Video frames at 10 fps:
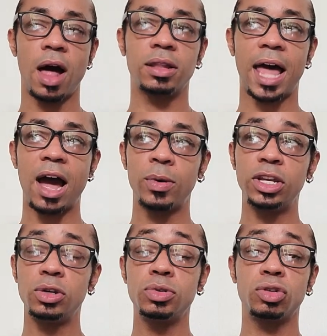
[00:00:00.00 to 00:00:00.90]

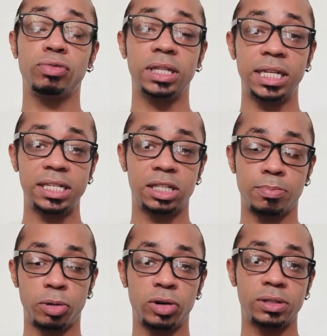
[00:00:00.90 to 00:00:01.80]
allowing you to release the
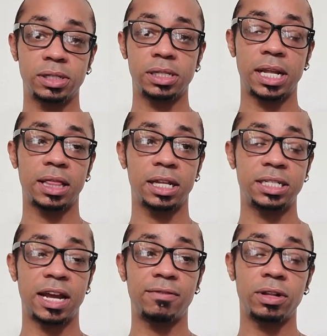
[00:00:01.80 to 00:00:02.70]
burdens that the
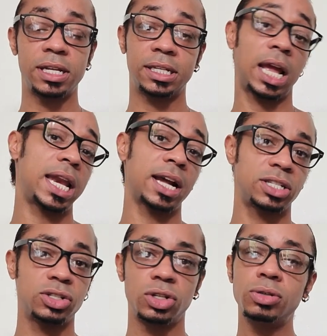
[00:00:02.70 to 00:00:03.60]
devil is
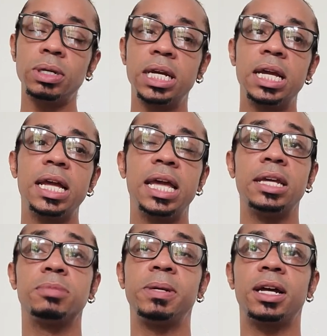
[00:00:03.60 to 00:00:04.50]
connected to
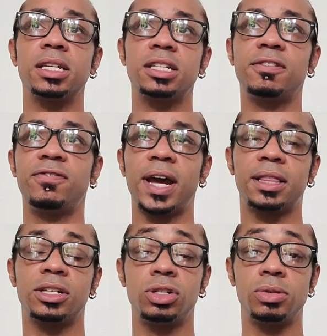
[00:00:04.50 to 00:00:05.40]
is because of the
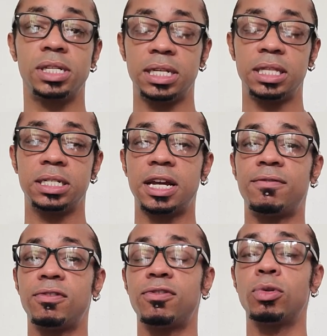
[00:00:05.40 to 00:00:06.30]
fact that you see the
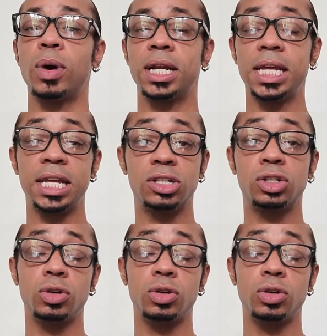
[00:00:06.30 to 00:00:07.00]
devil for what it is.